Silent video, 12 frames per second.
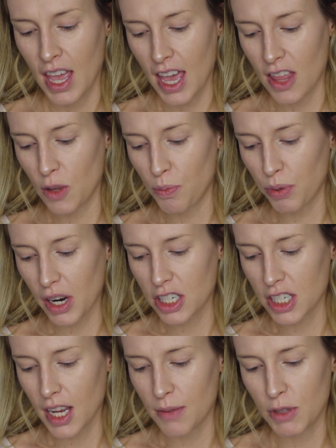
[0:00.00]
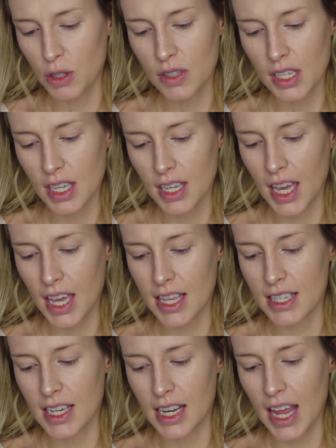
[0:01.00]
And the brush I'm using
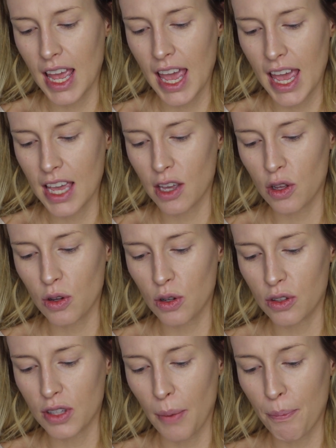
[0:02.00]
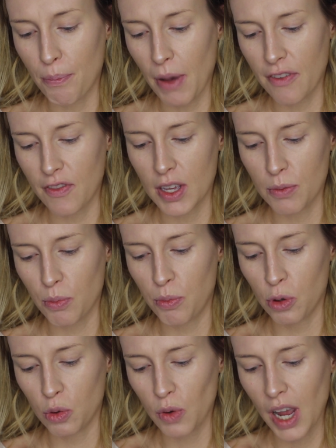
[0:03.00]
is an angled buffing
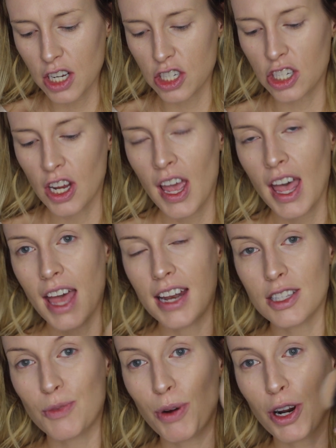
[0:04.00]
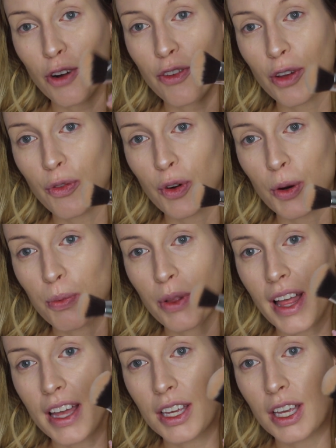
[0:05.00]
brush, and it's perfect for
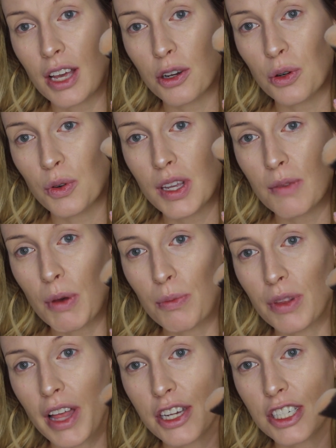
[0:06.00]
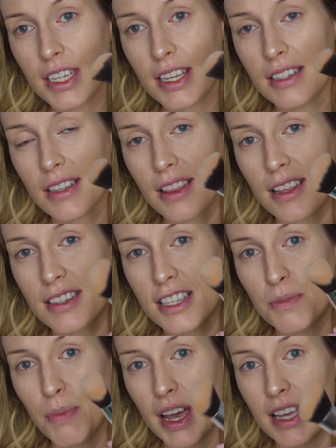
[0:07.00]
applying cream blushes. This
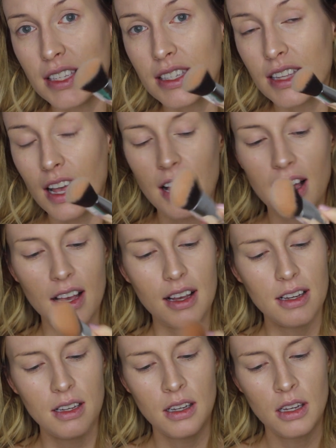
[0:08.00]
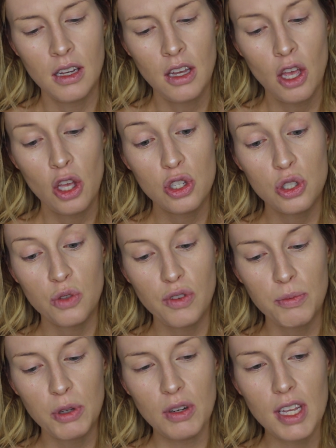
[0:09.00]
is by Suva
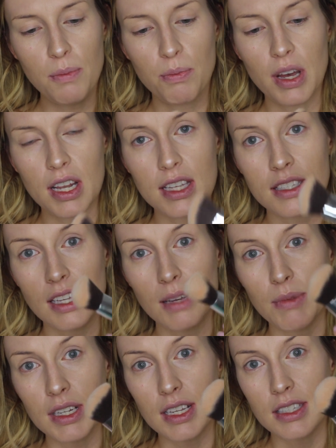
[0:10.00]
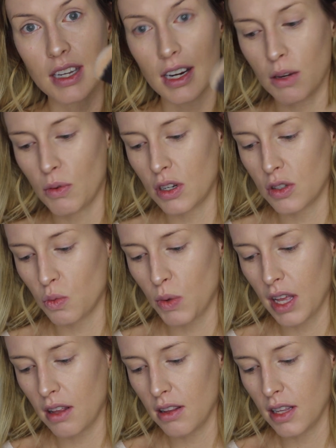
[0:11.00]
Beauty, but Sigma does carry one as
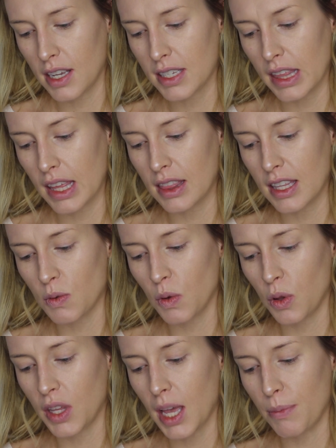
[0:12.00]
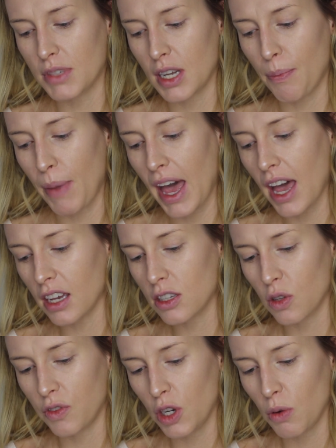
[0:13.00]
well, because I think this one only comes in a pack,
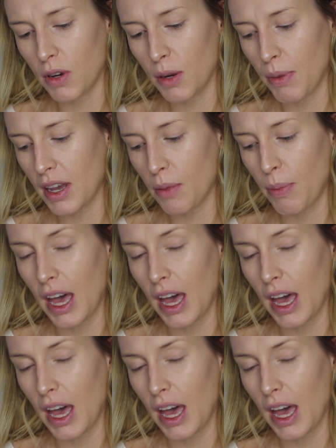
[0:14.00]
so if you don't want to buy the